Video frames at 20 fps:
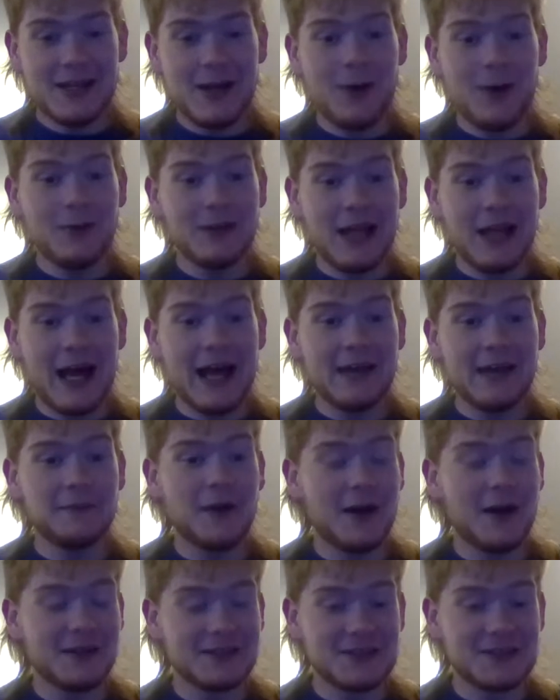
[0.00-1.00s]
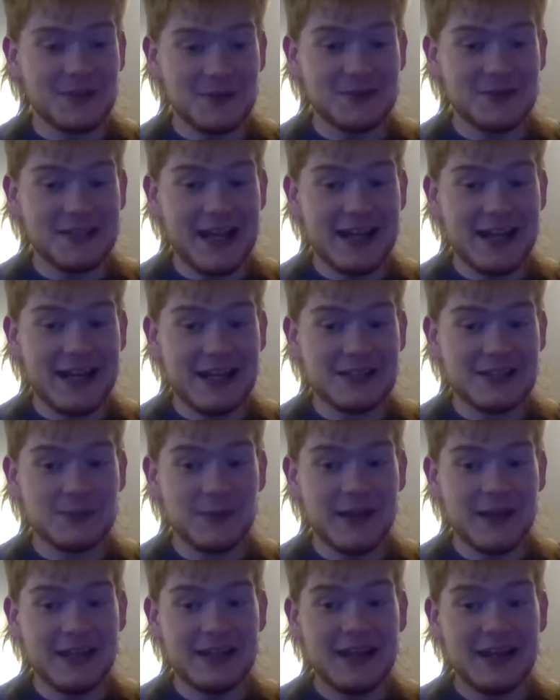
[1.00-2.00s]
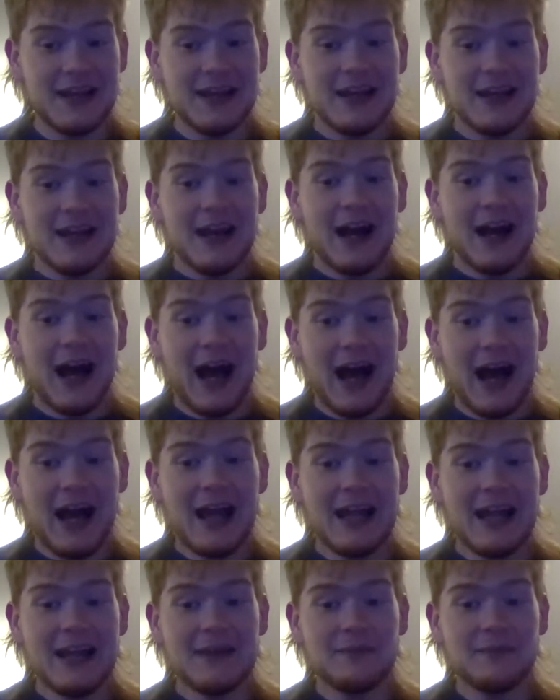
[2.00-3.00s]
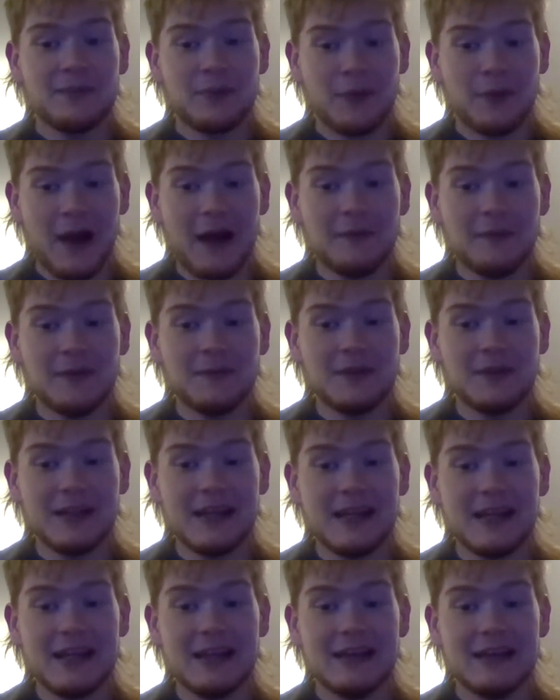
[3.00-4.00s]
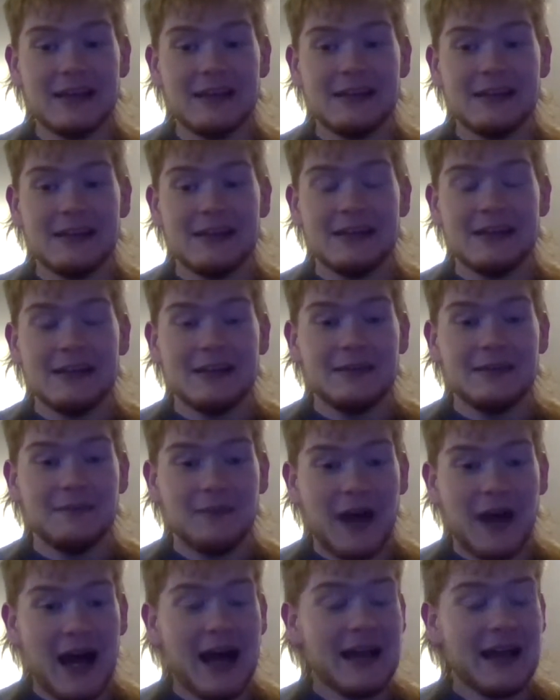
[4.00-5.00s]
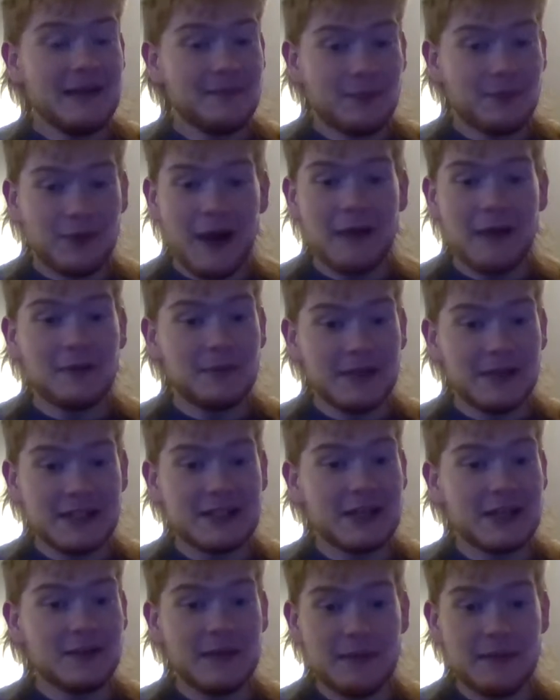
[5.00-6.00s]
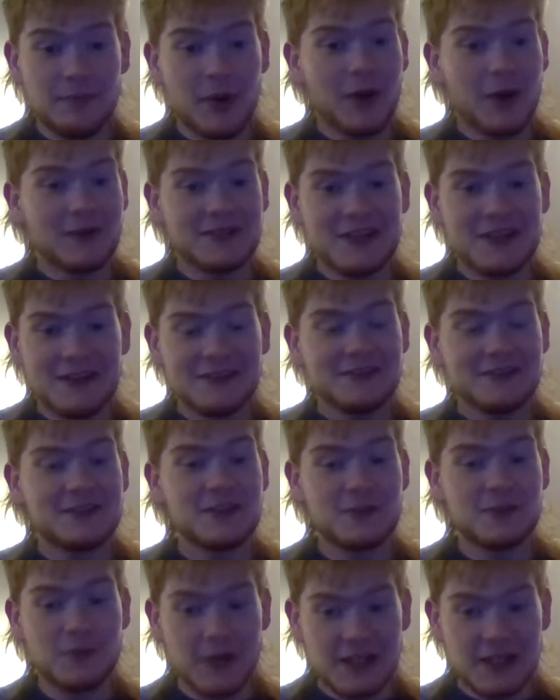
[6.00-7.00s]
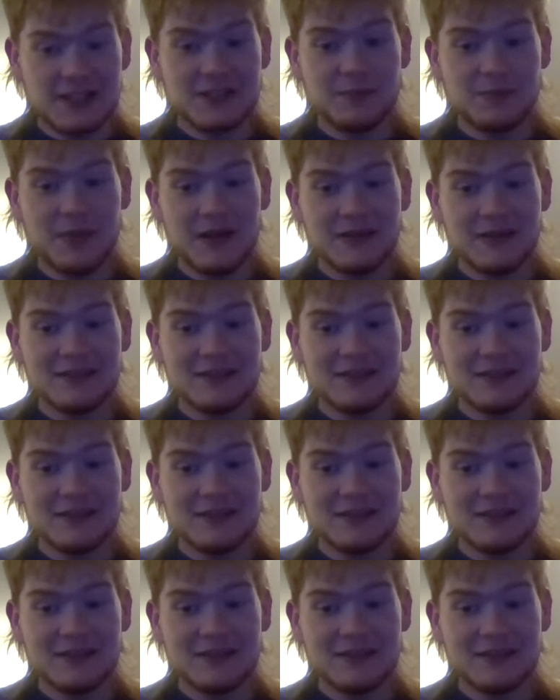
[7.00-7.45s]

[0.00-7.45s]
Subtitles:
go live on Tuesday next week, I am probably going to be burnt to crisp.